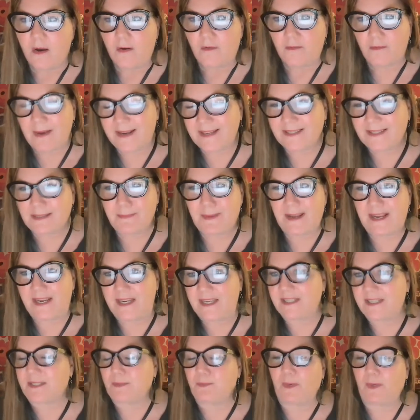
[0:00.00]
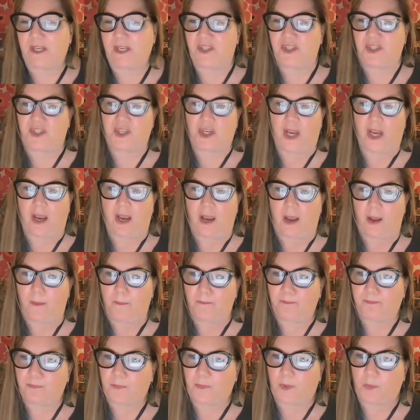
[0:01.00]
resumes, which
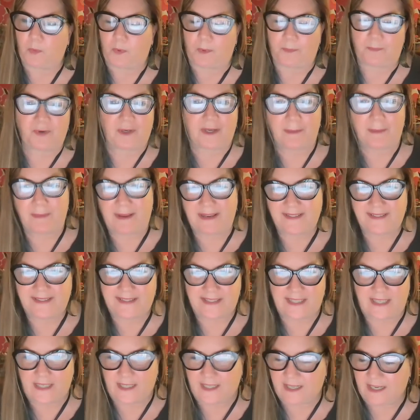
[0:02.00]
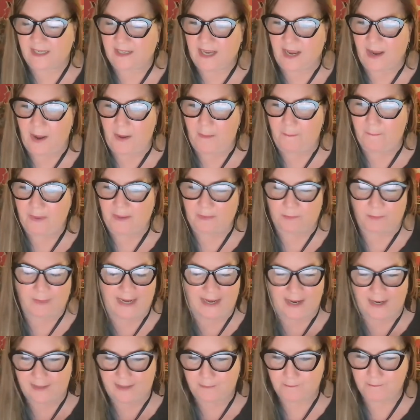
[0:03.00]
were pretty basic, but we
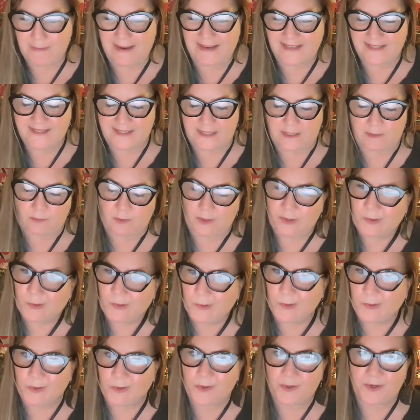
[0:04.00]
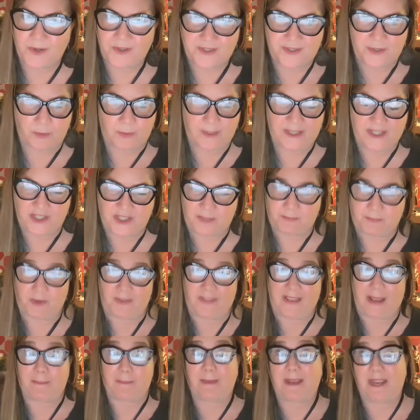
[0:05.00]
had amazing recruiters. So we just put
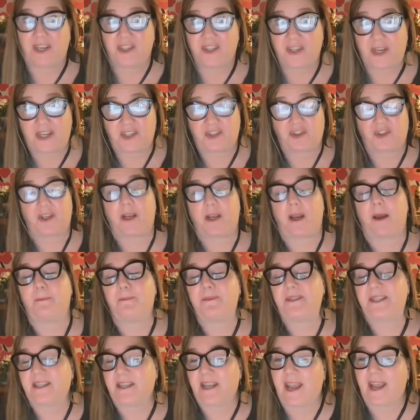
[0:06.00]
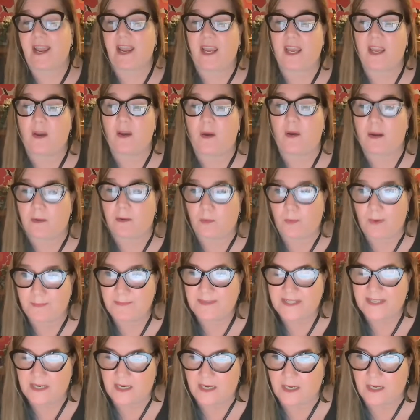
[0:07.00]
that page actually up today on our
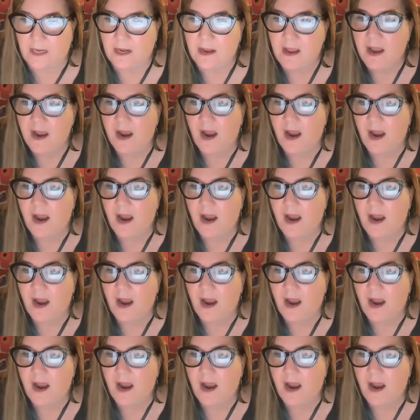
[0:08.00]
website.